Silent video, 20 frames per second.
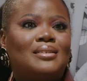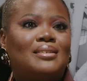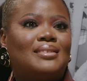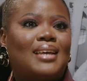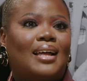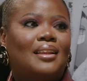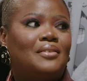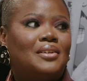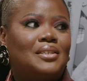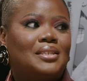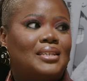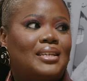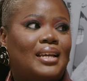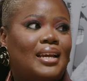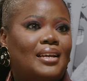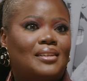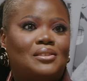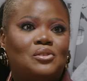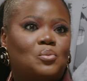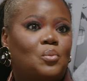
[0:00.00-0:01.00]
salary
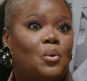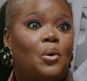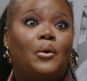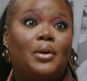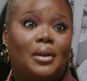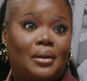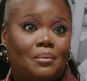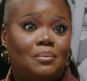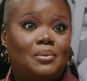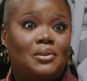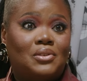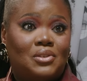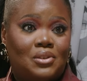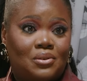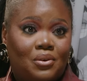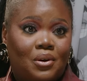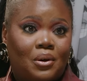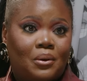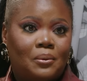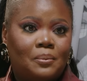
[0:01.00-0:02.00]
today, tomorrow it could be
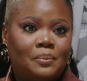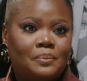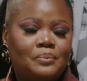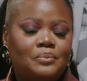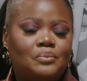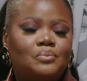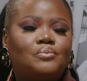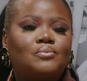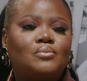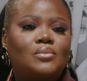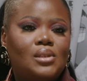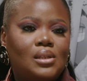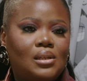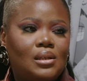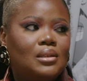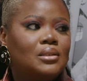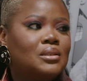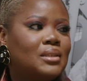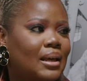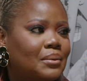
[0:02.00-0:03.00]
zero.
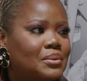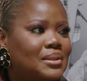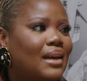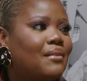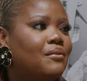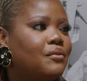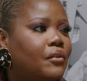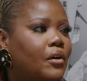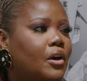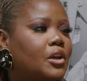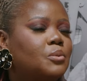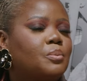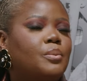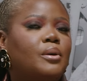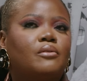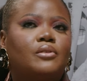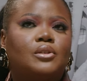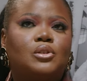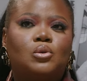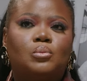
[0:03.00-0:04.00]
So that was that first
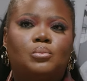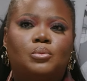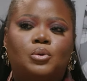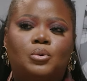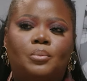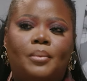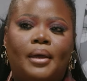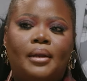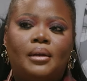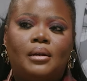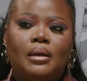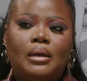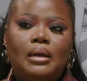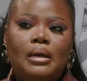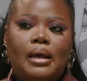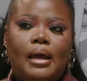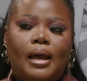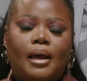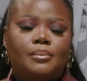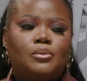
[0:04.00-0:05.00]
pivotal moment.
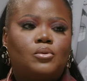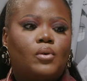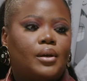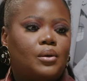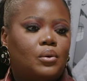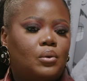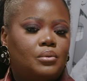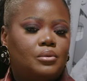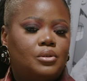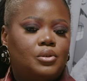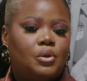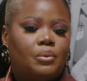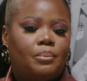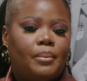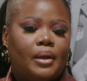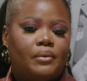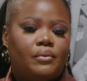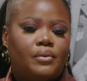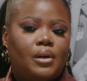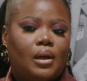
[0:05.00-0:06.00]
So I got,
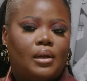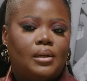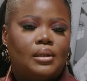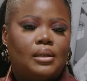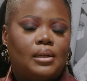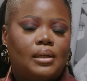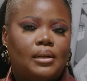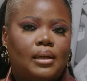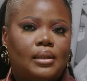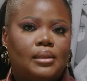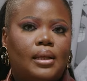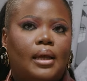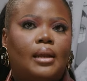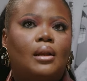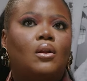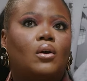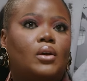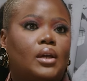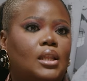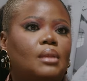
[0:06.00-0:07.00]
made redundant, and then
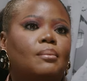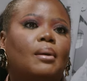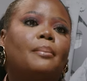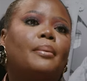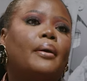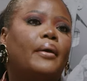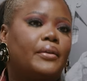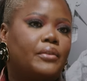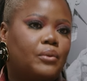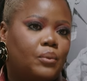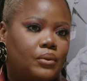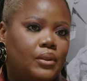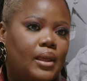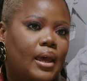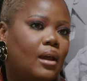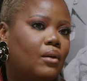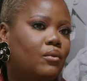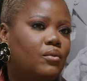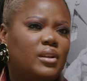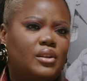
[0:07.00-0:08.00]
lucky my parents were
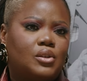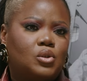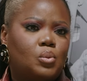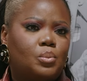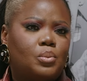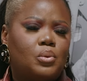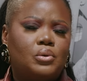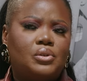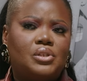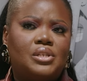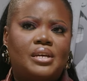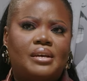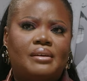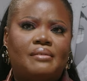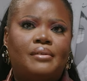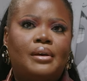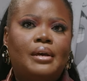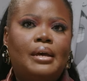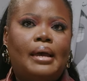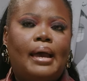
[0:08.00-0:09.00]
there, really
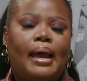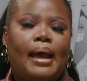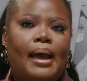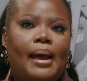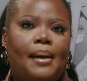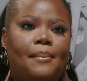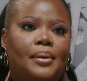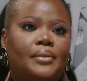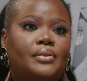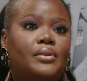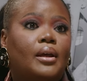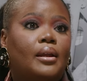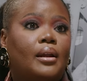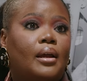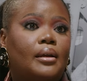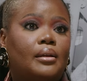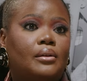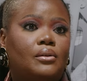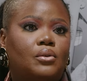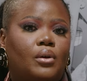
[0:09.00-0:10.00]
supportive. And then
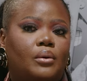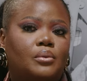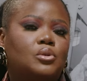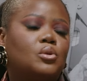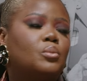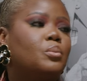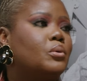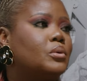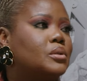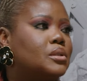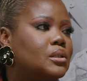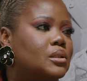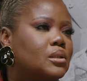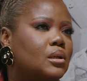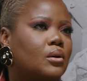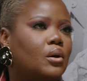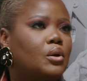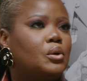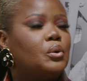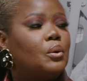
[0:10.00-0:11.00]
I, was supported to
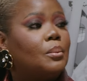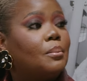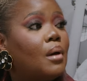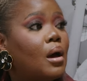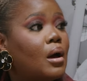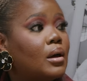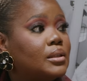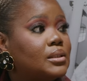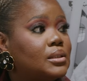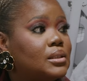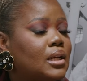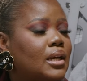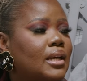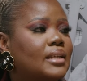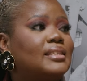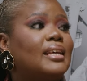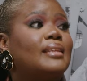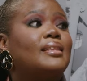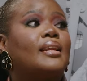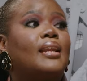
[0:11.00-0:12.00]
go and do a
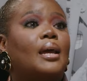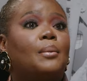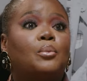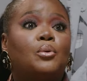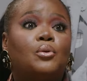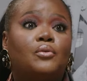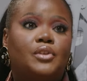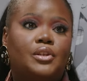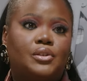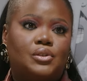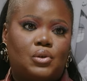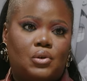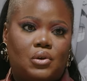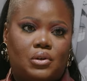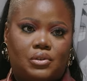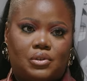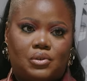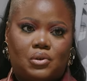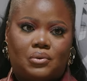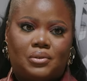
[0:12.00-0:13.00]
master's, and then I moved into
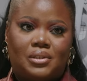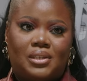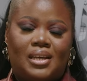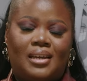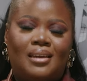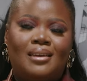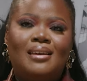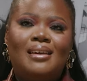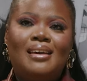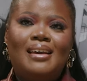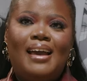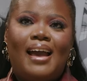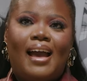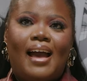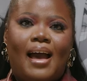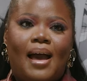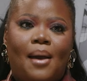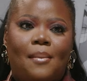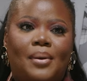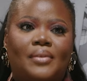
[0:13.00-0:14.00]
consulting.
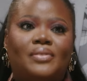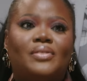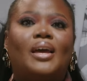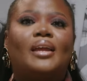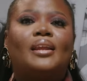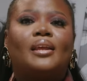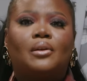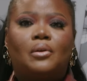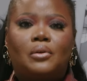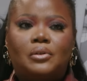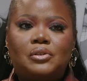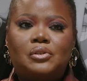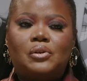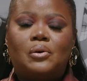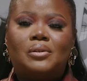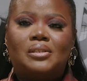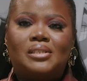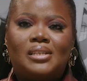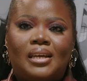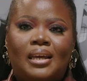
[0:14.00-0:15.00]
And then in
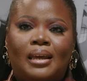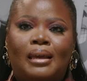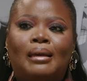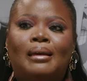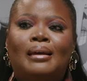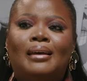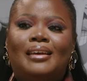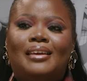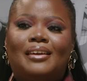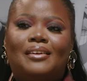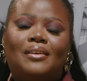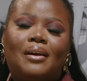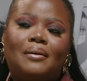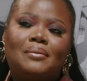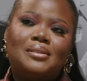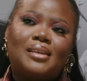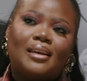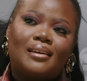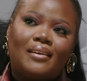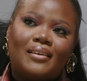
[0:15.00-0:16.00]
consulting, I
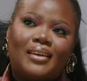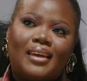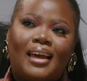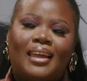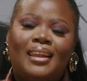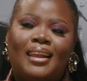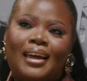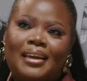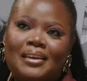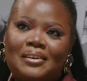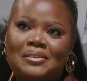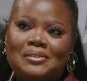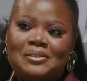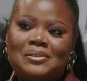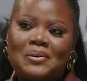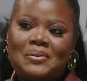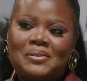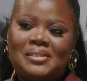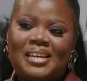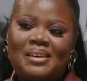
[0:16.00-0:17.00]
was like, okay, I like
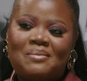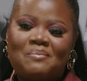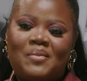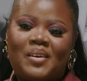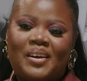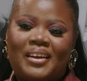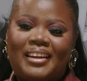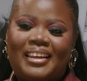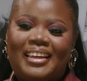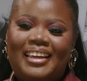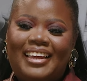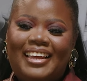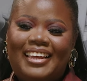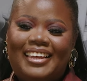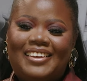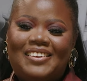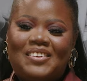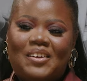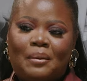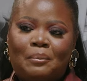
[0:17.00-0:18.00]
consulting, but,
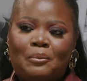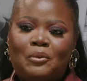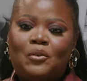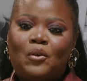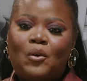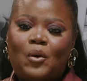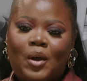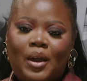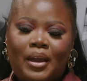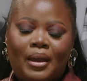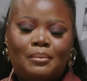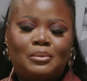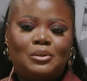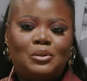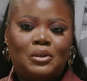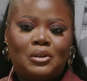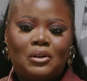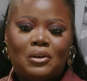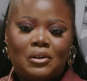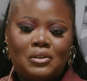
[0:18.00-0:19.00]
I'm growing, I'm
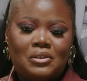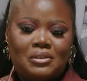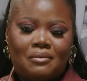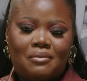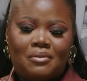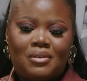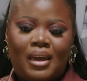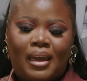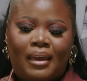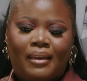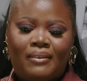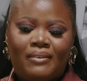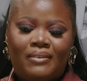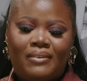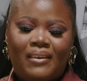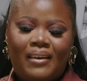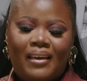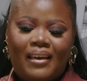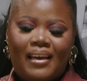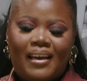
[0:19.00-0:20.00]
doing lots of things.
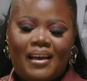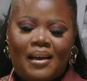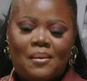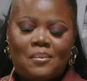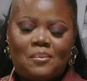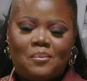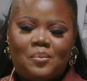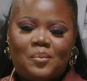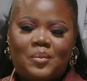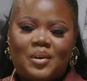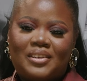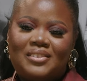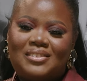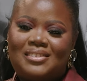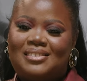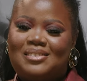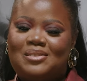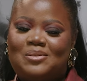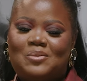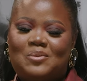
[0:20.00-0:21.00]
But I
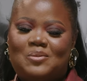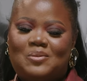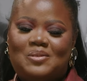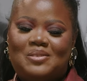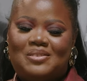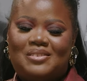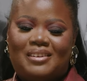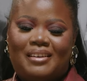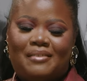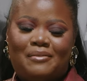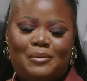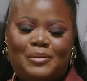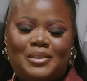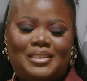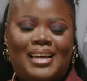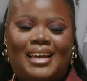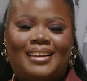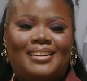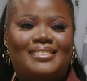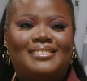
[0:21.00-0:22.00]
still, I've always
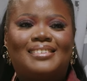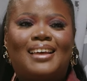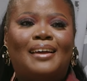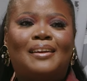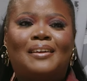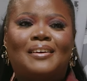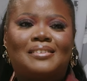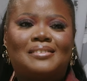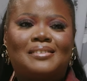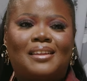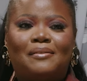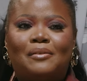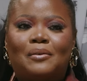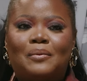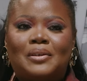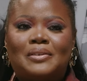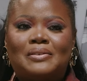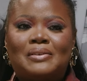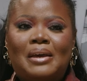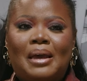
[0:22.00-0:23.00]
had a side hustle. I've
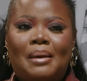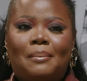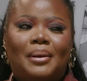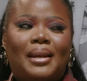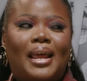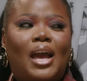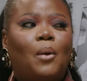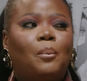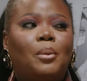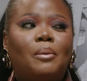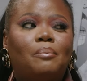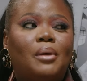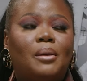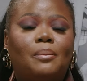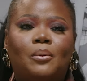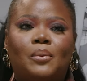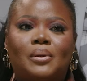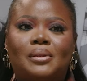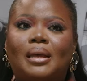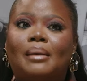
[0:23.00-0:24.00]
always been helping
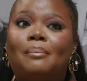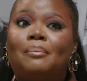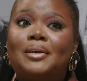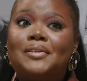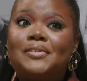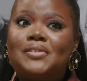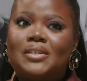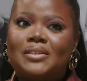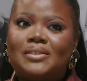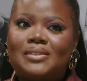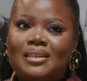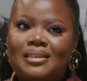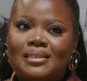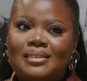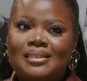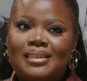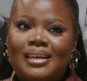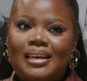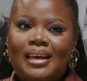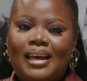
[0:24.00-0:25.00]
people with their
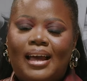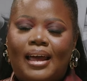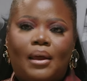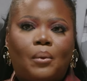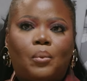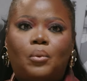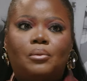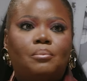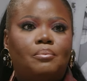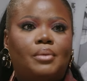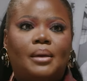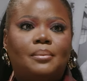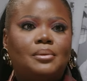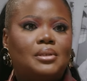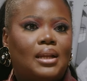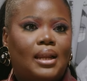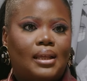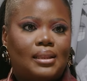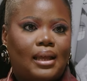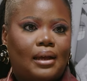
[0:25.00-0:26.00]
businesses, and I wouldn't be able
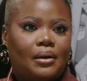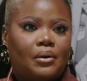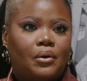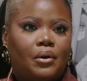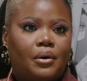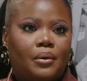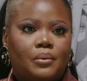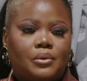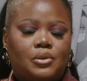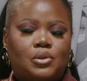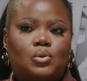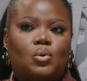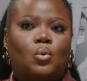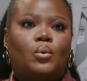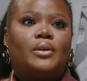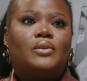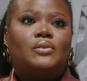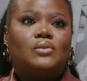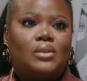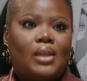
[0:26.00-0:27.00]
to let that go. It was just
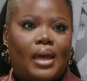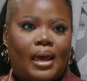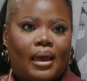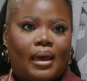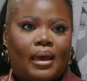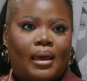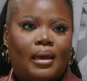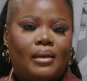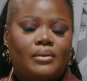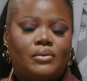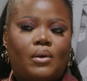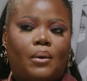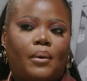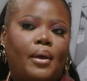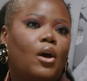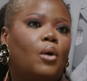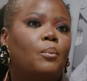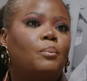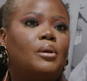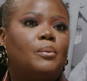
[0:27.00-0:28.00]
always there. So I
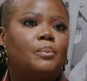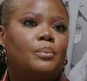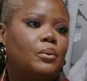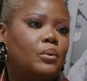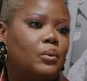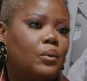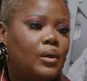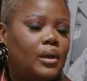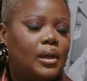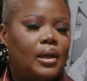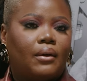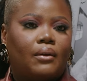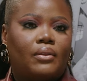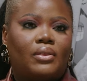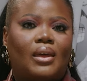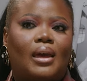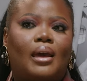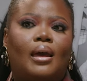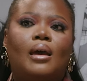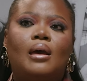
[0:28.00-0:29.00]
help people here and
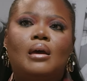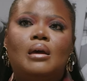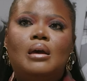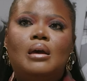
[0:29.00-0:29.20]
there.